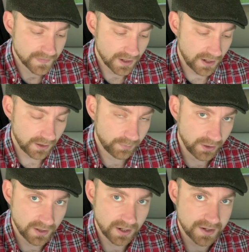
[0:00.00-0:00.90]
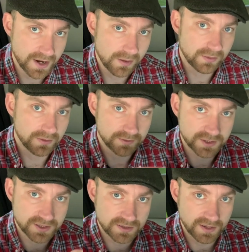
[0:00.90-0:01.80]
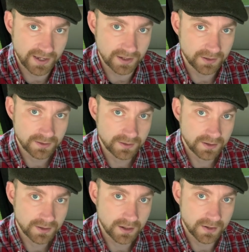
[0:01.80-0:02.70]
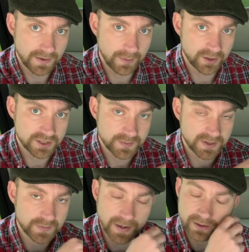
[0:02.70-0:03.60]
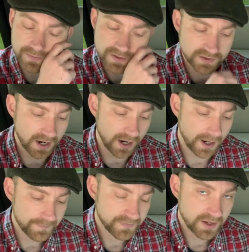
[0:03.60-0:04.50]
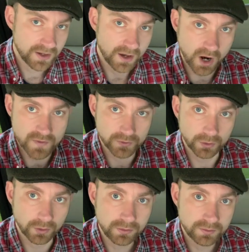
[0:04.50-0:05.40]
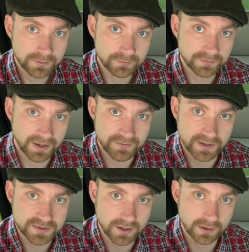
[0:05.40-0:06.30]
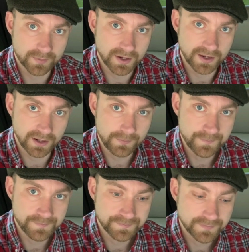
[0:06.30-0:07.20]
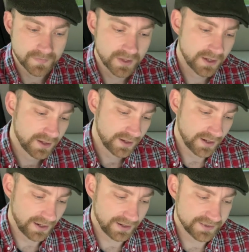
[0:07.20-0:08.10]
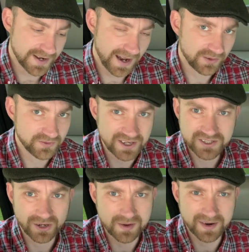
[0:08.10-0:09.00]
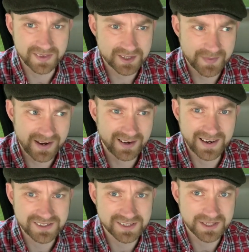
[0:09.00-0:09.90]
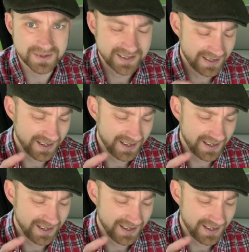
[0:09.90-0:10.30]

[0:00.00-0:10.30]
I'll put a note just here of how much has been spent on this car. Overall, that figure's going up there now. And now, Rich, sorry about this, mate. I had to do it.